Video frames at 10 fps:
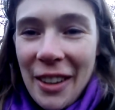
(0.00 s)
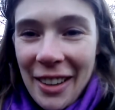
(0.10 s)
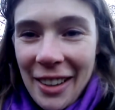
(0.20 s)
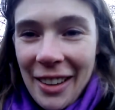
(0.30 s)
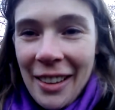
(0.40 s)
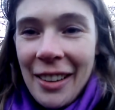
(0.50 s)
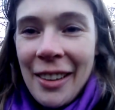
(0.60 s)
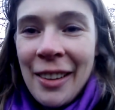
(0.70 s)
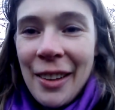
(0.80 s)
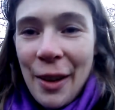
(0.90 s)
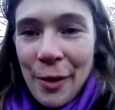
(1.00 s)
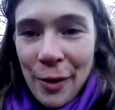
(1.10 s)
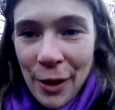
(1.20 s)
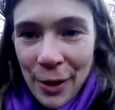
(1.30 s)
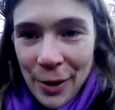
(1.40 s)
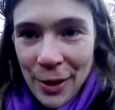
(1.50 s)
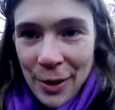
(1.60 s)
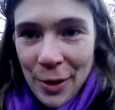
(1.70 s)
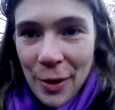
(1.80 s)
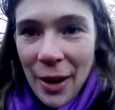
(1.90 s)
fucking confused
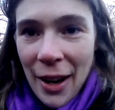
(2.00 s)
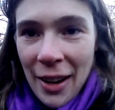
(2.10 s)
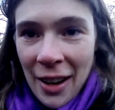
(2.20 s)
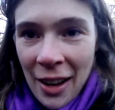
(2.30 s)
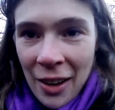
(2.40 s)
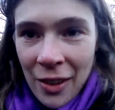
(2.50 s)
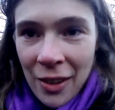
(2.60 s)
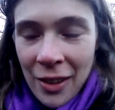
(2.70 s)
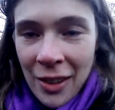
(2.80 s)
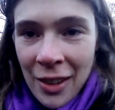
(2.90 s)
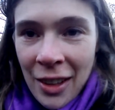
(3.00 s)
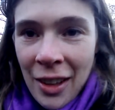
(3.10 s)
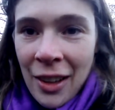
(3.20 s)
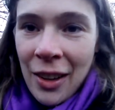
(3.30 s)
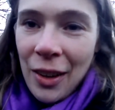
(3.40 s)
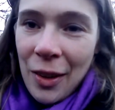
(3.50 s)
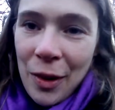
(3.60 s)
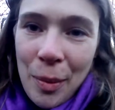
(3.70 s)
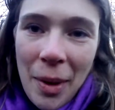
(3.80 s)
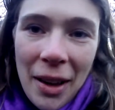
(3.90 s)
right now. You know,
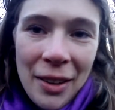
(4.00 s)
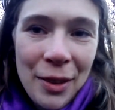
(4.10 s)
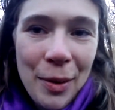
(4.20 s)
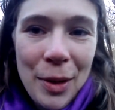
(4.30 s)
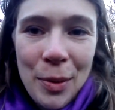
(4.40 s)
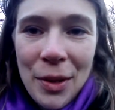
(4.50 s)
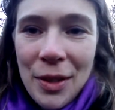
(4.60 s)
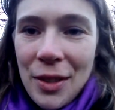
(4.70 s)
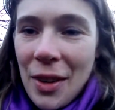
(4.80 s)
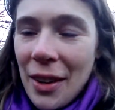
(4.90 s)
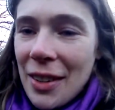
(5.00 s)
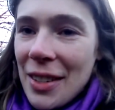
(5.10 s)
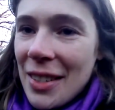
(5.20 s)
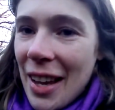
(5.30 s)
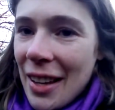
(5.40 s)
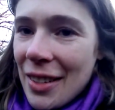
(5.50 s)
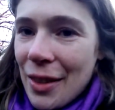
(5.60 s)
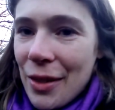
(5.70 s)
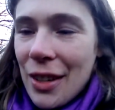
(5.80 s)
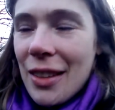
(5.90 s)
the mind always wants to understand
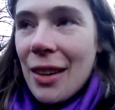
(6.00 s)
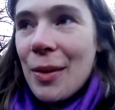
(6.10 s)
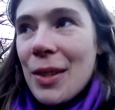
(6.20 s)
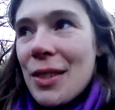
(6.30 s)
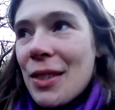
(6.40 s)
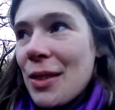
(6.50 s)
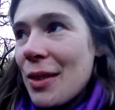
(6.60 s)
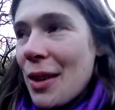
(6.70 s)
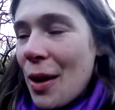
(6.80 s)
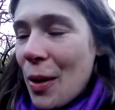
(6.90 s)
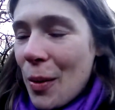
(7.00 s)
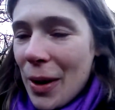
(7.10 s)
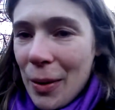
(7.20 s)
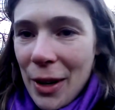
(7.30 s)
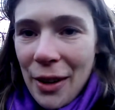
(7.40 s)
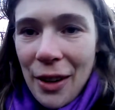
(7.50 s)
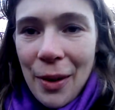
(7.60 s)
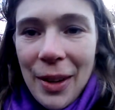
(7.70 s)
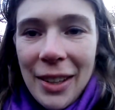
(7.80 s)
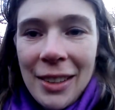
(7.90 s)
everything, wants to know where we're
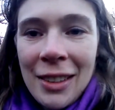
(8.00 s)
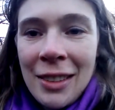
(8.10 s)
going,